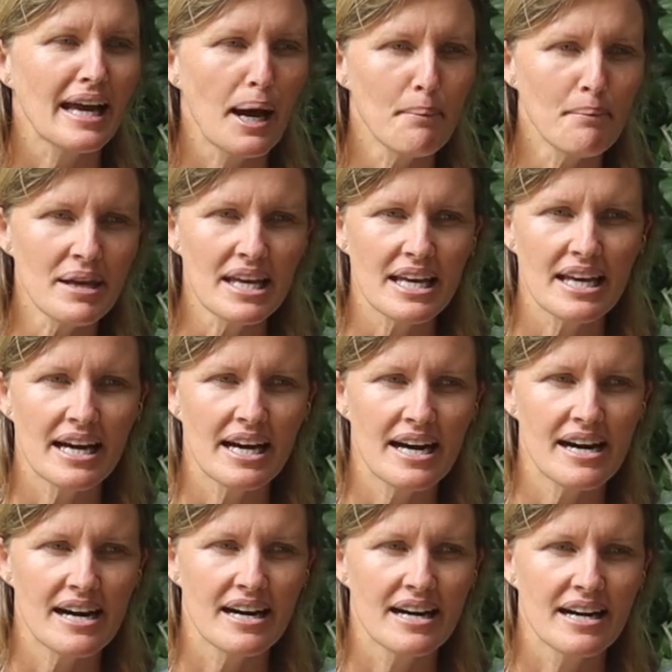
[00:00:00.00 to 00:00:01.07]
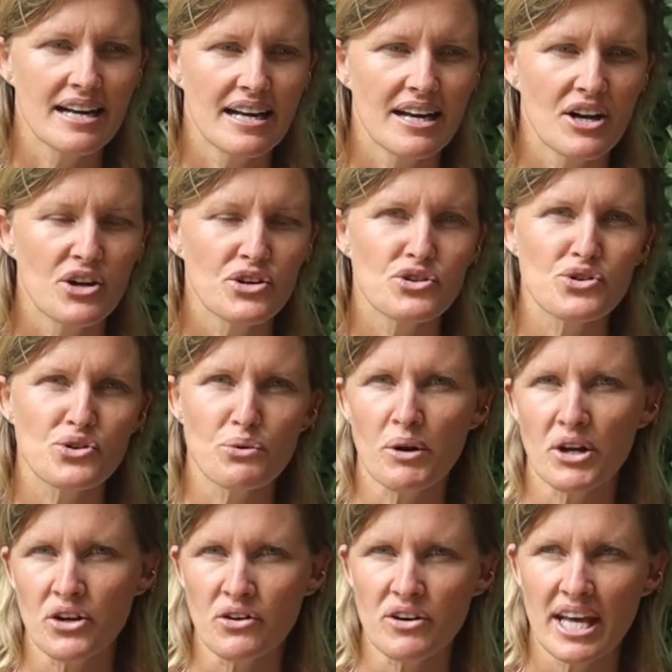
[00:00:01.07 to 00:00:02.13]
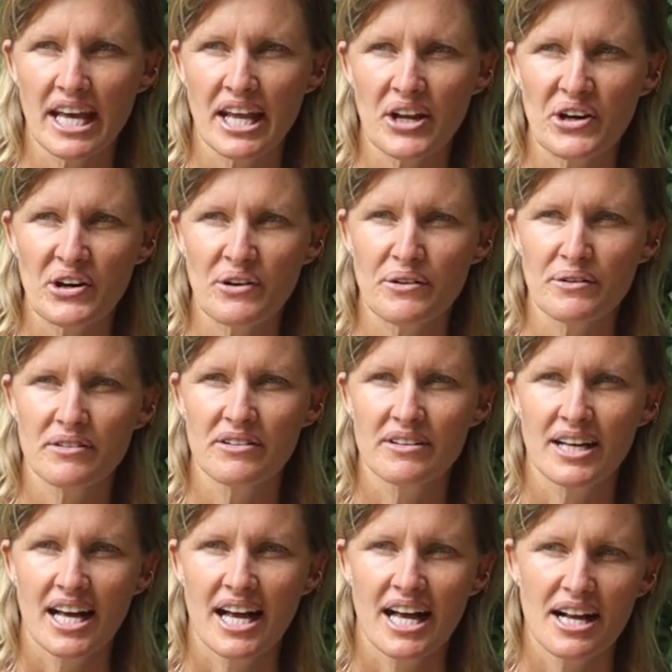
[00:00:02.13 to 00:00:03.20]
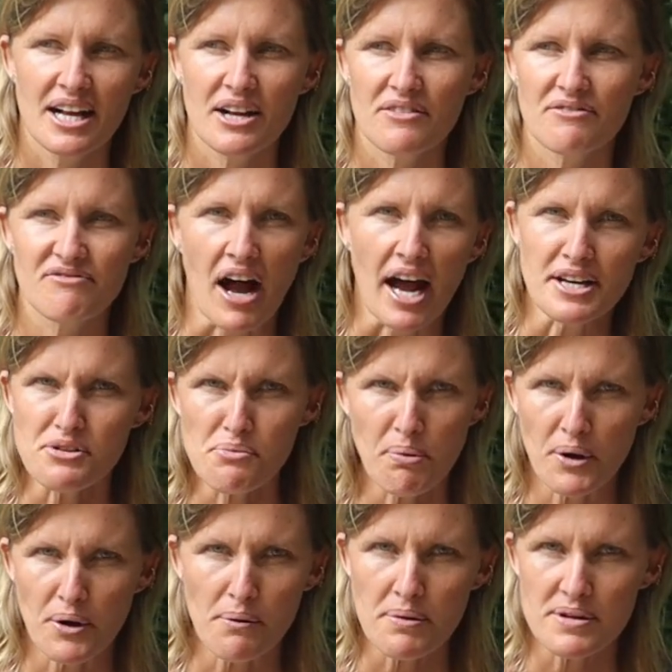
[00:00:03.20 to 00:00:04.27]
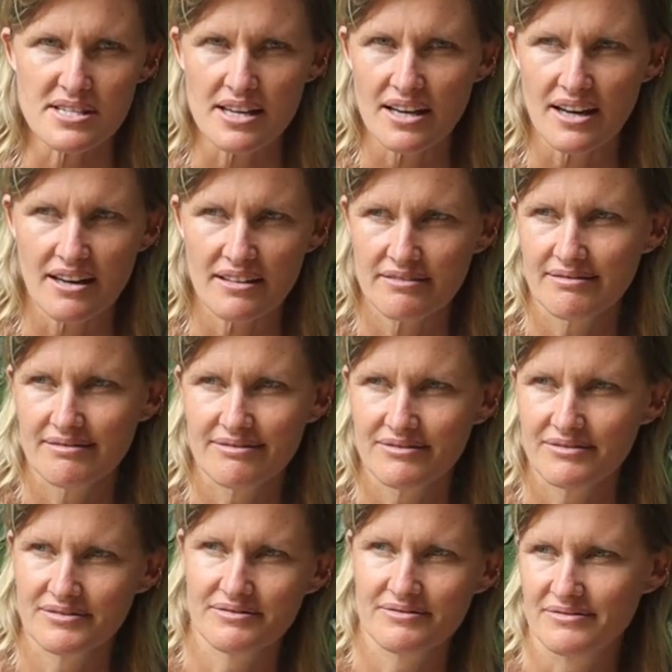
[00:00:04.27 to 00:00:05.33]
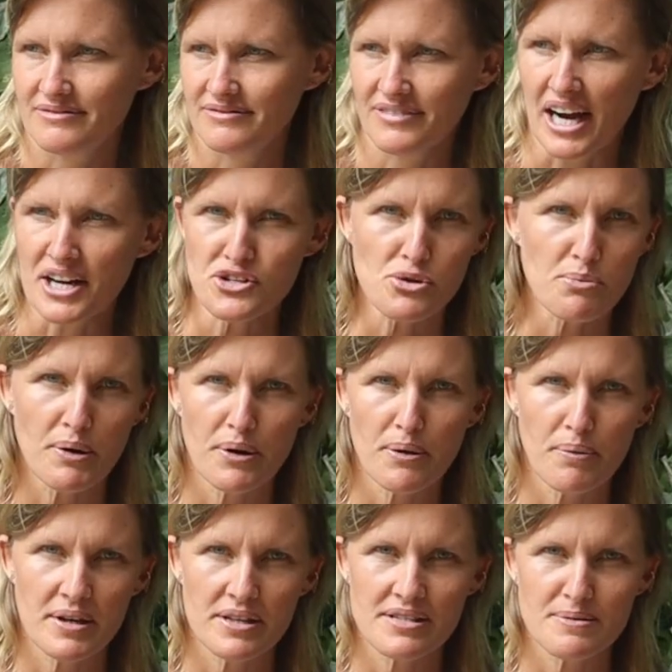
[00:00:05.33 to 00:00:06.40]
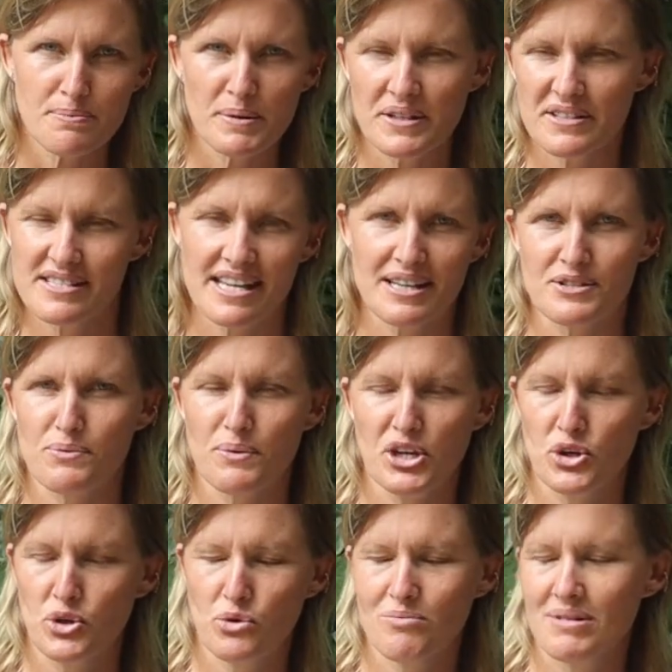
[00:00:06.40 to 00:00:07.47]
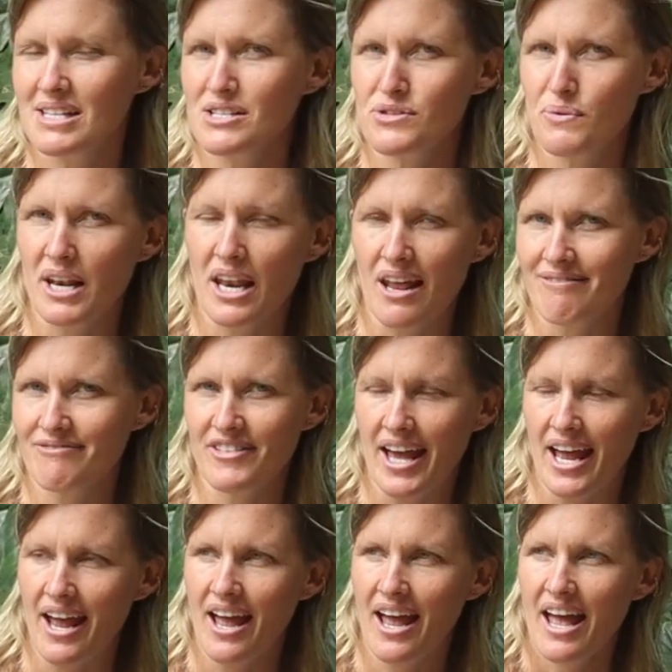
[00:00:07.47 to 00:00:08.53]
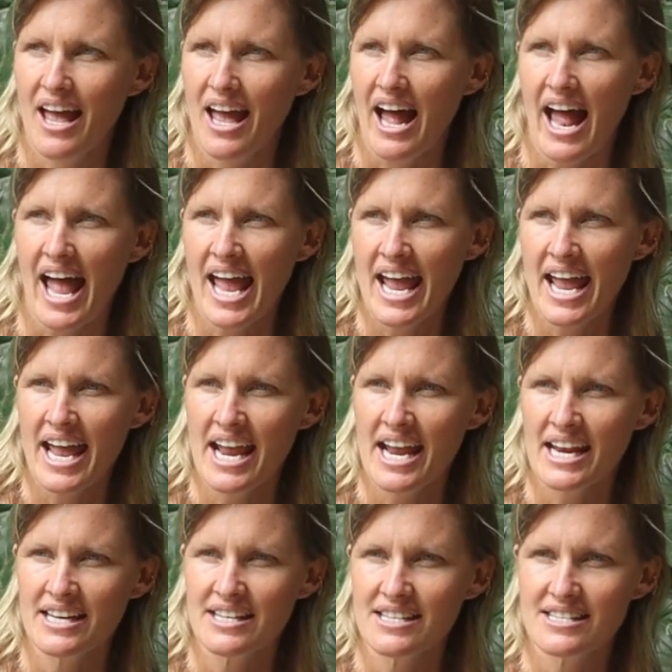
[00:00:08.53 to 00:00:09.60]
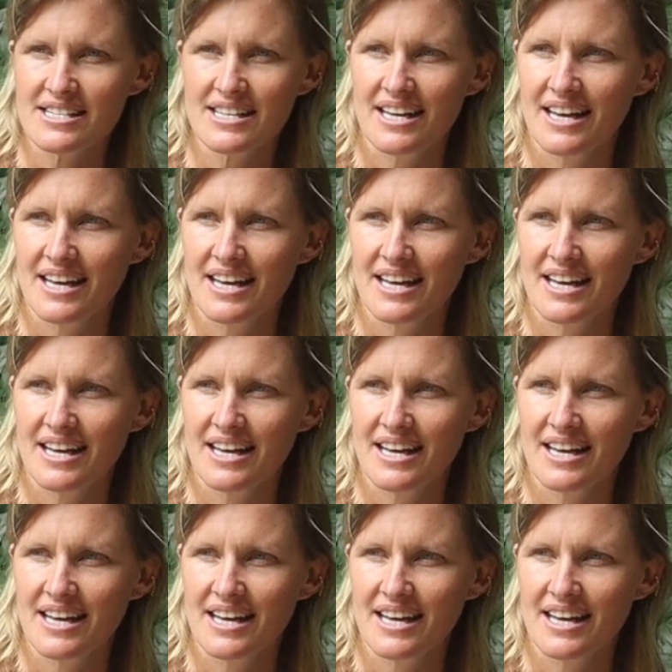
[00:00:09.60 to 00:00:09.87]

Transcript: come here, do what you need to, find your purpose here. Find your purpose, because that's where humans, we love that. And